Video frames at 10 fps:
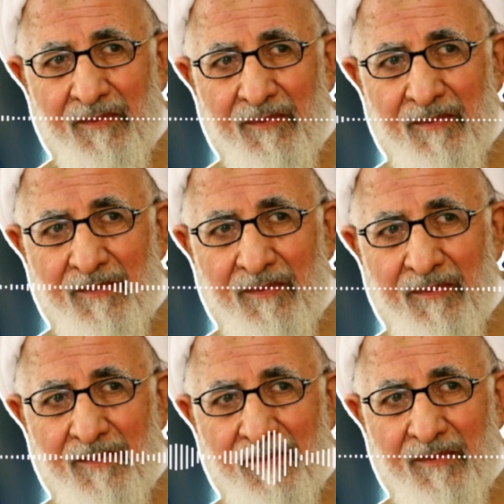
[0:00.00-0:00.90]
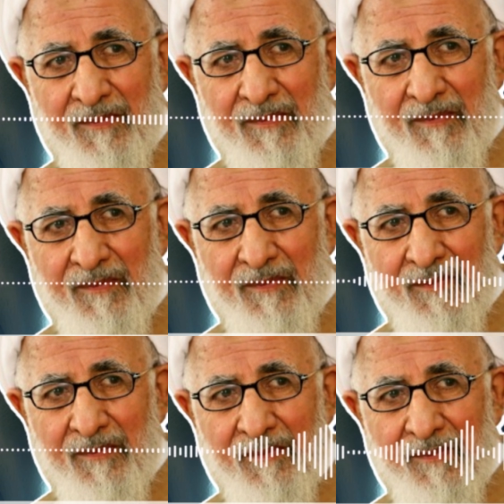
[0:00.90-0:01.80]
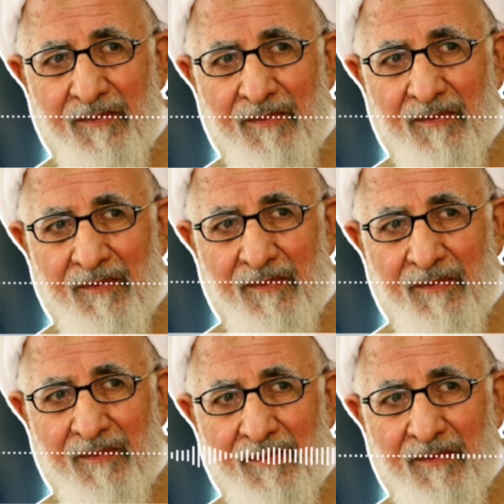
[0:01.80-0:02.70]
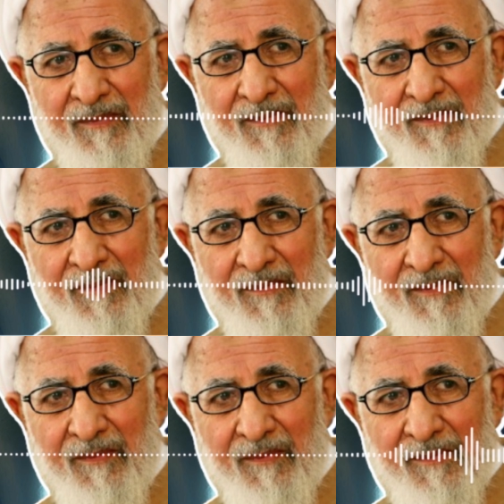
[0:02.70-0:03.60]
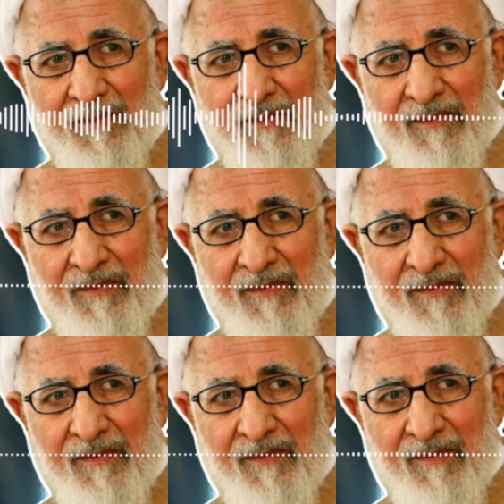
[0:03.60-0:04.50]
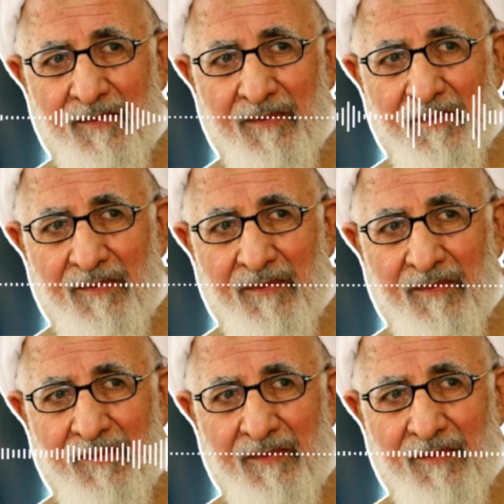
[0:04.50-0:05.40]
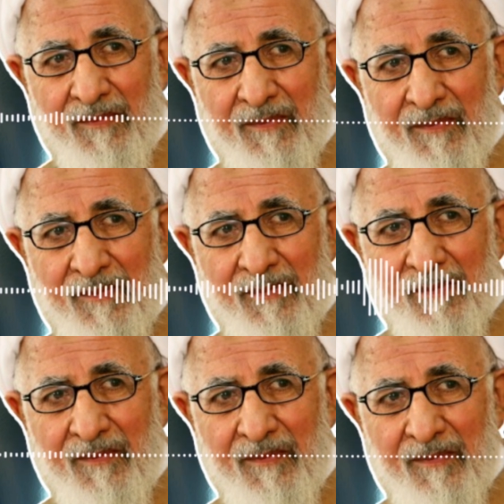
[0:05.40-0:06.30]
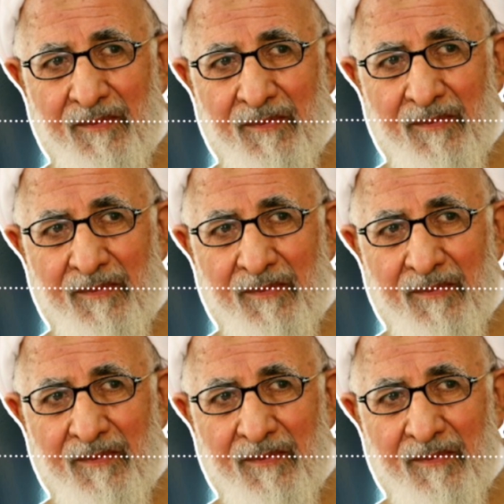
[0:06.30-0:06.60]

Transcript: So look at these narrations. He says that when a person comes to your house, when a guest comes to your house,